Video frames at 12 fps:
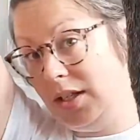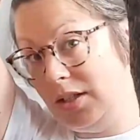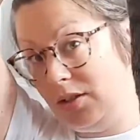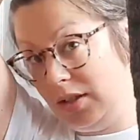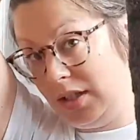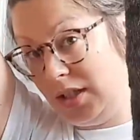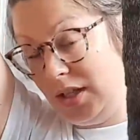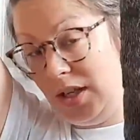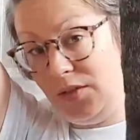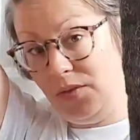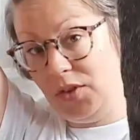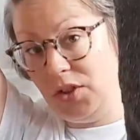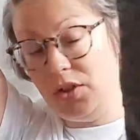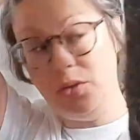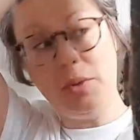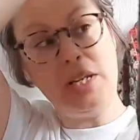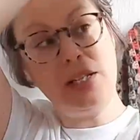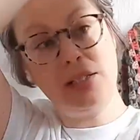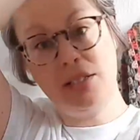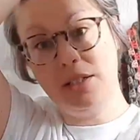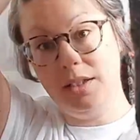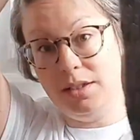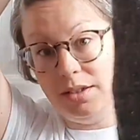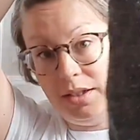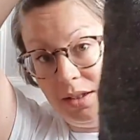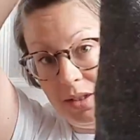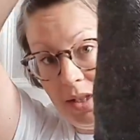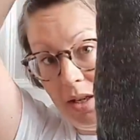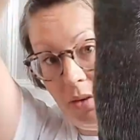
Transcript: knit on this for 2 weeks, and I'll tell